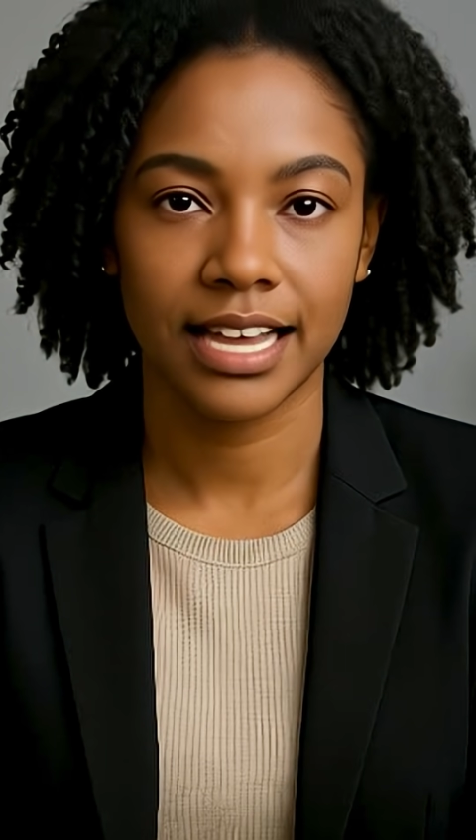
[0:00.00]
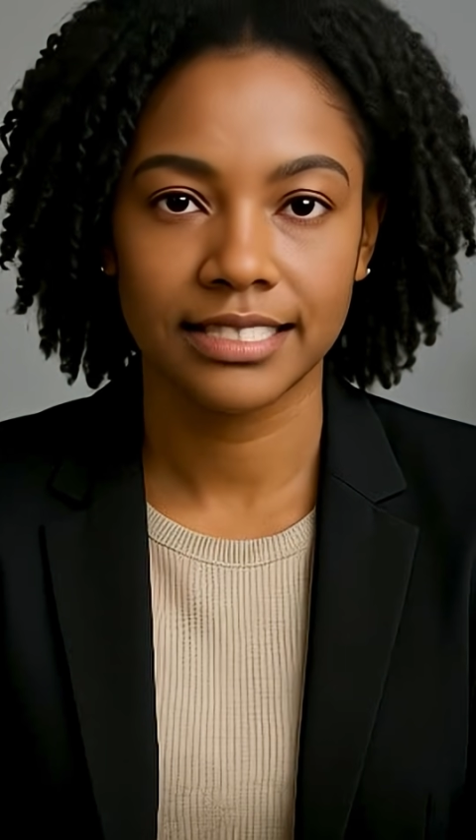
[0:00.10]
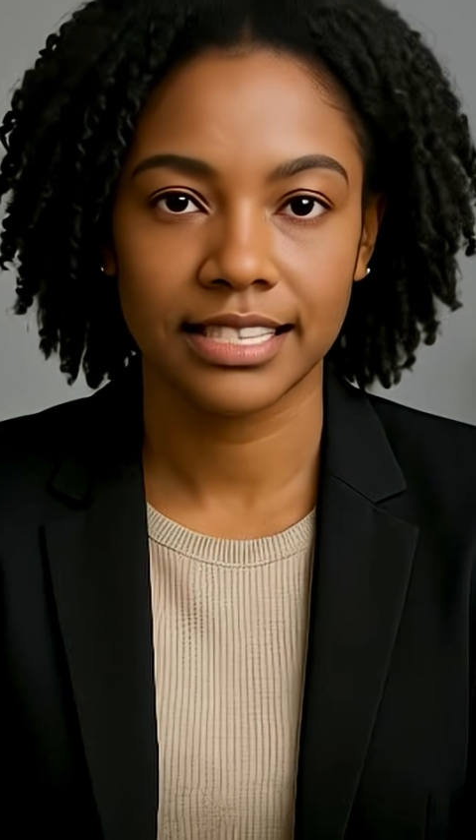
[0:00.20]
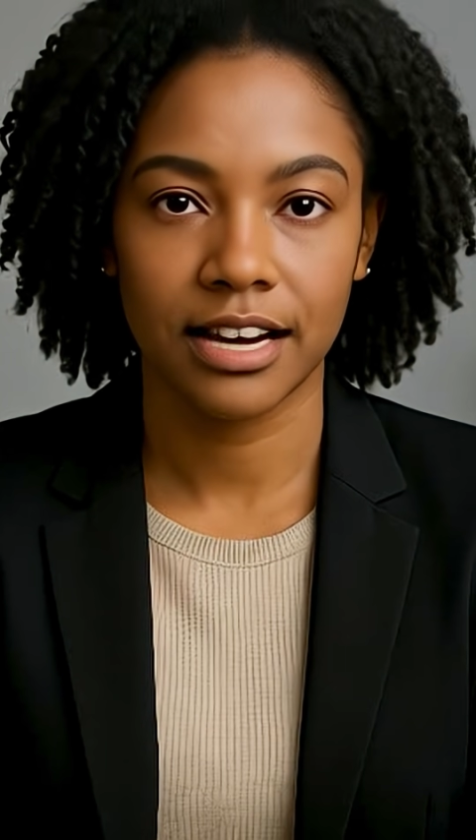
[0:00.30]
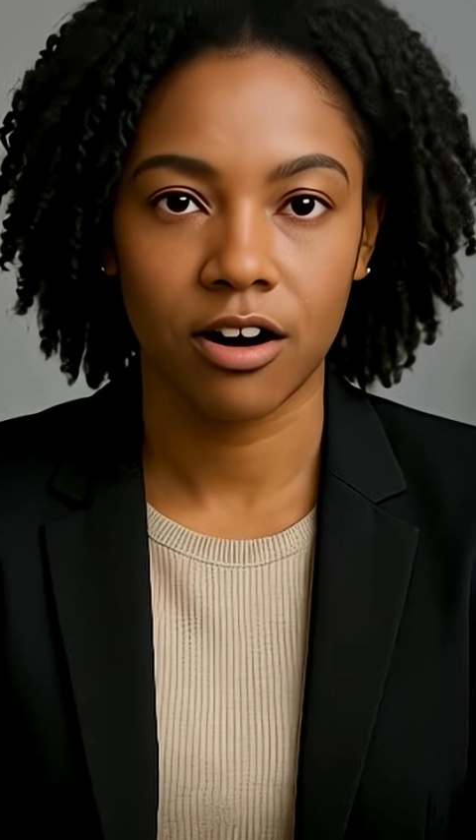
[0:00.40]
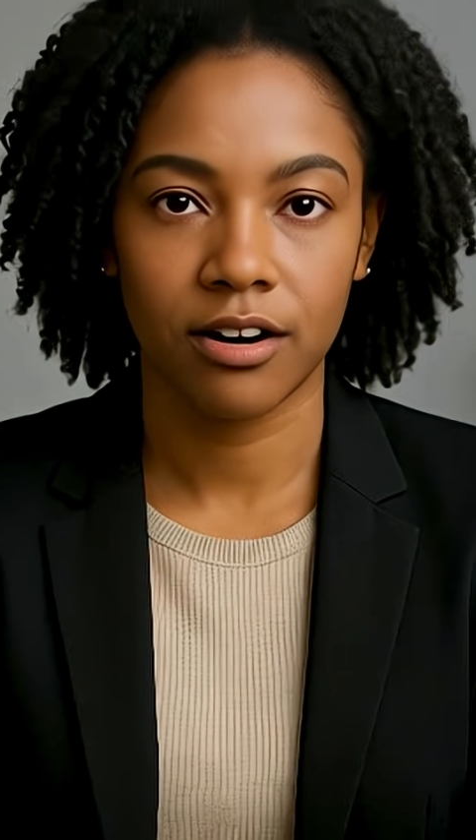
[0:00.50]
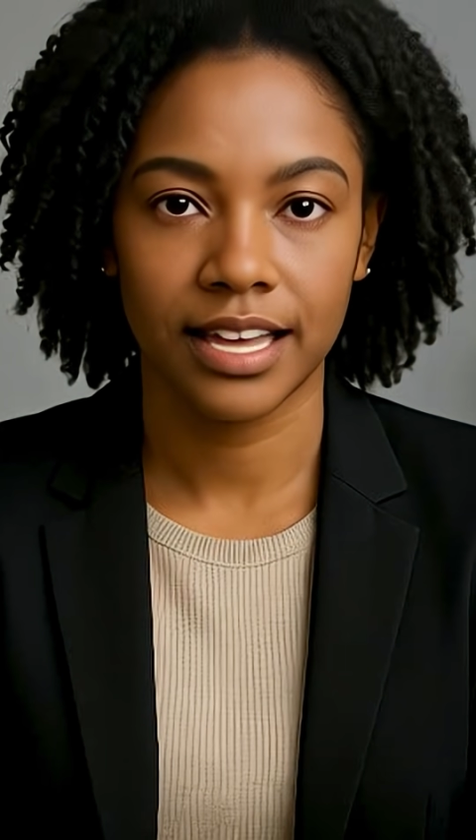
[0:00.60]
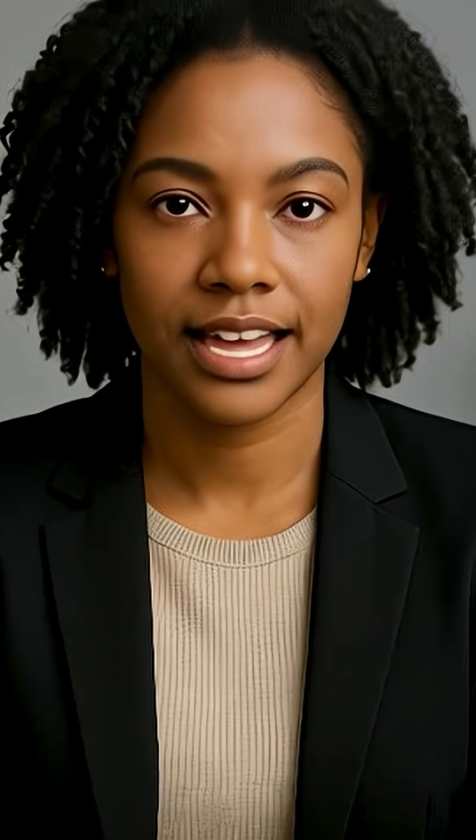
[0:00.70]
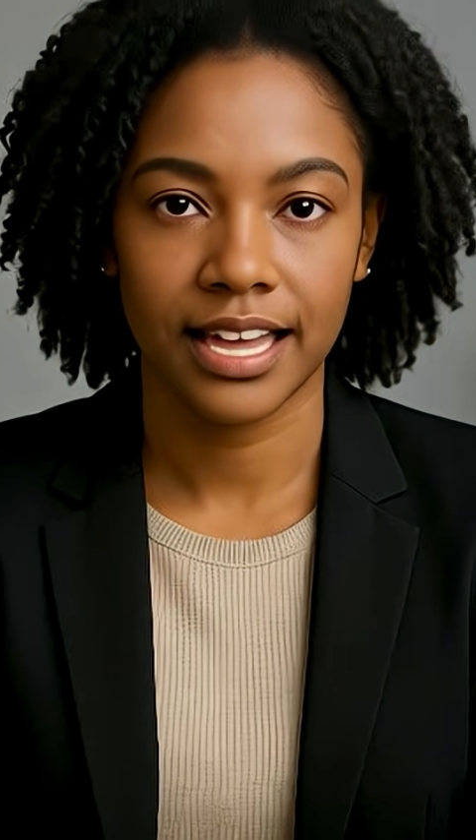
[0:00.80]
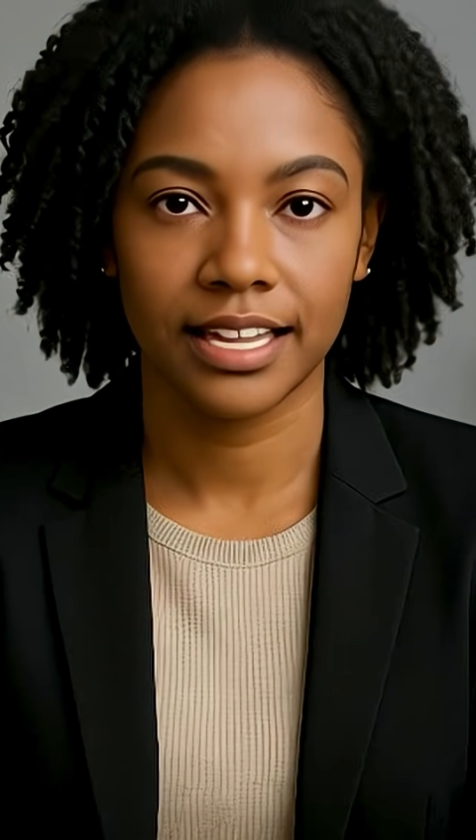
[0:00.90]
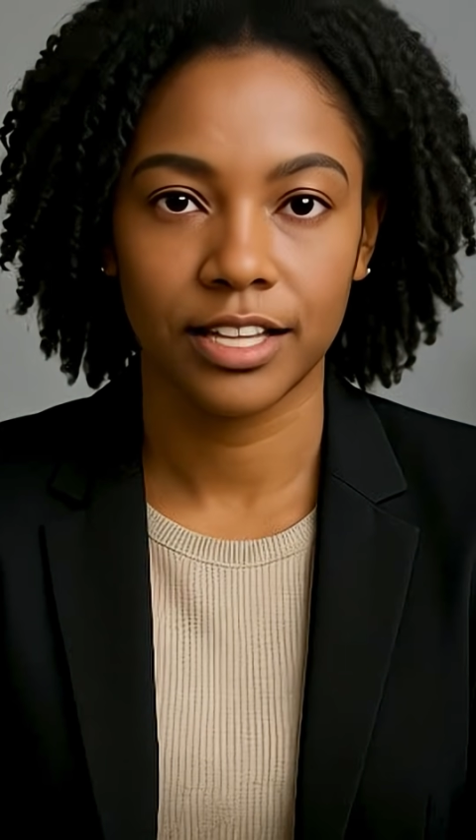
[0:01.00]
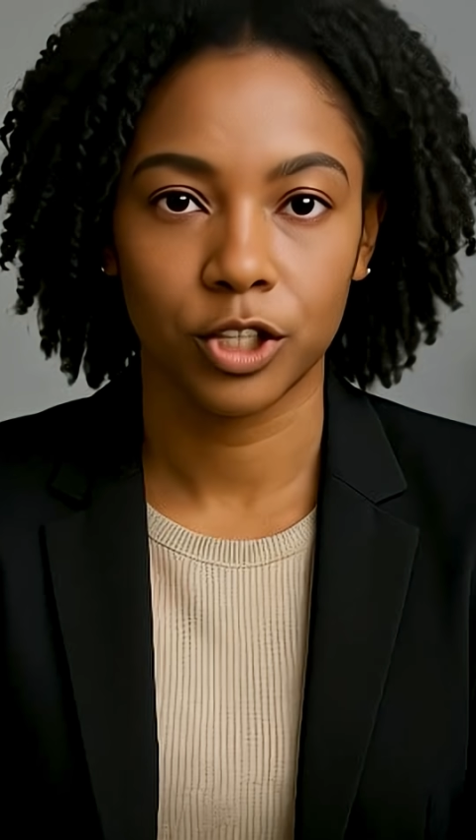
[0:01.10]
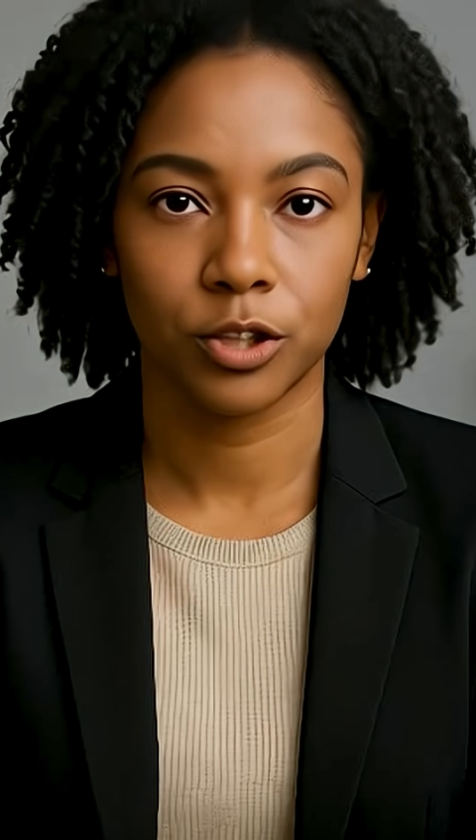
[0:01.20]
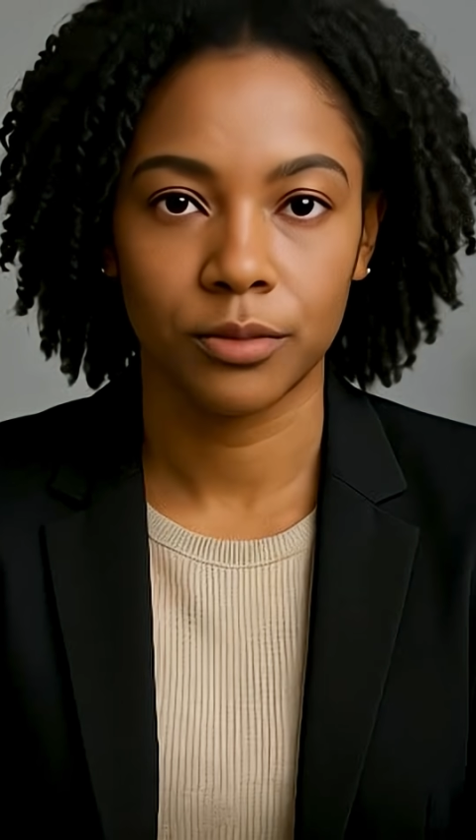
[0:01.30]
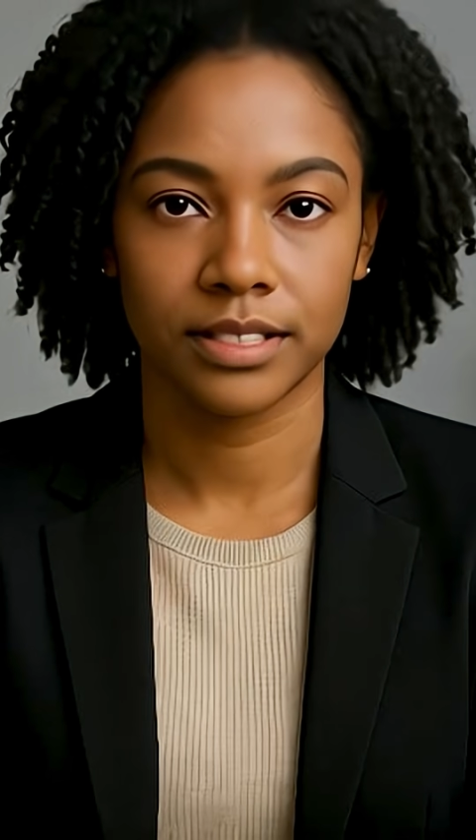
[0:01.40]
siRNA in
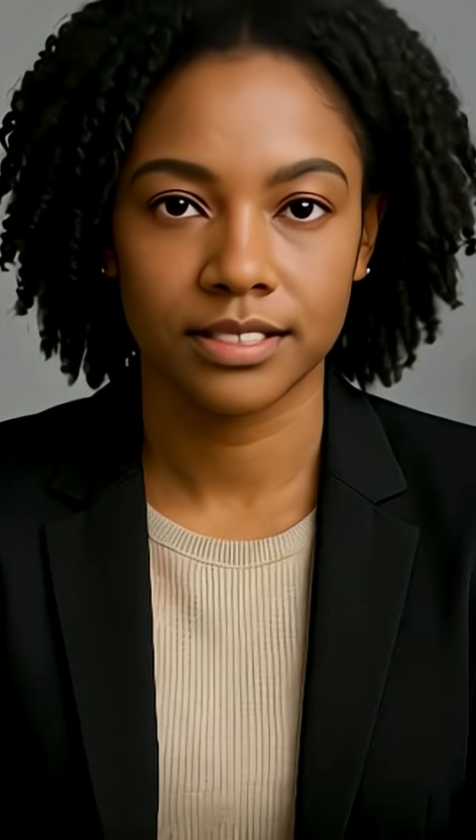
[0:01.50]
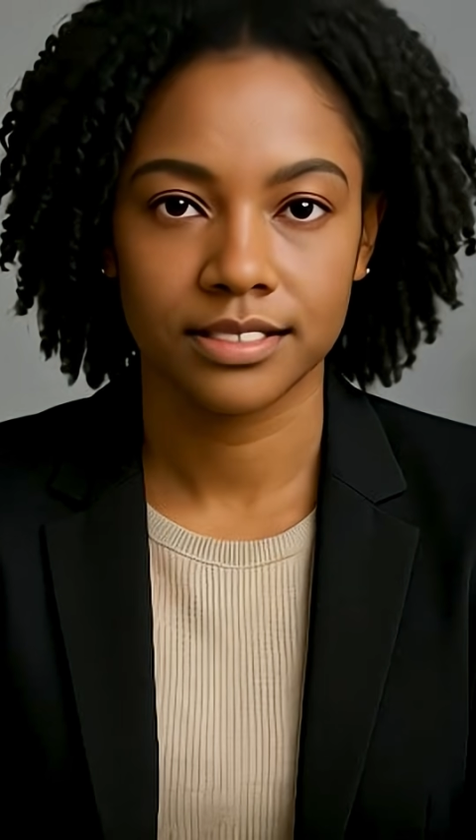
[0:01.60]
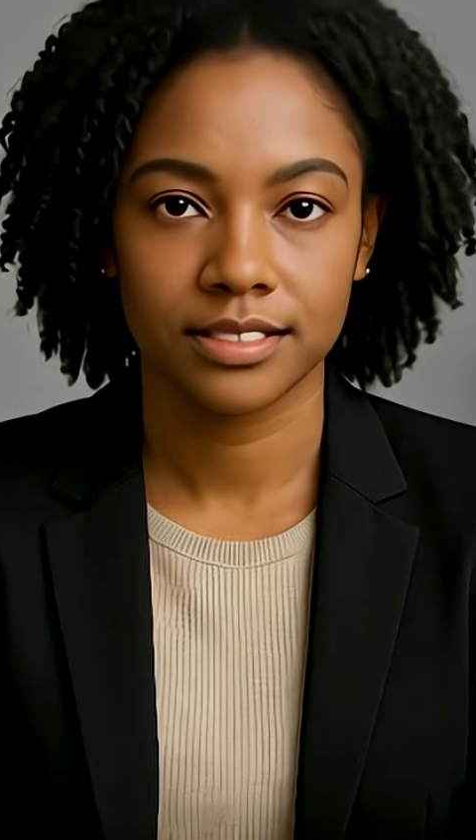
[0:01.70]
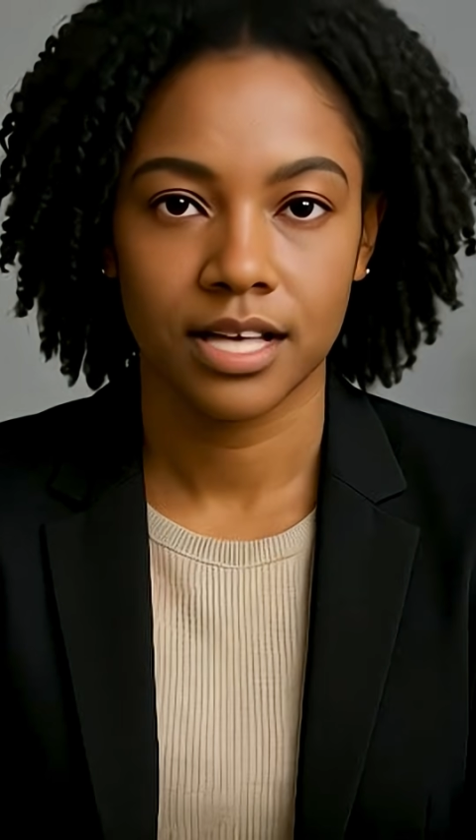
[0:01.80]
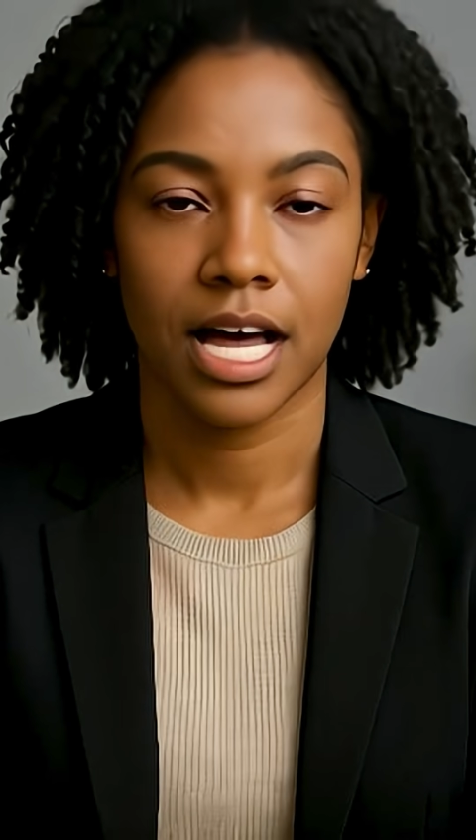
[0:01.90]
humans.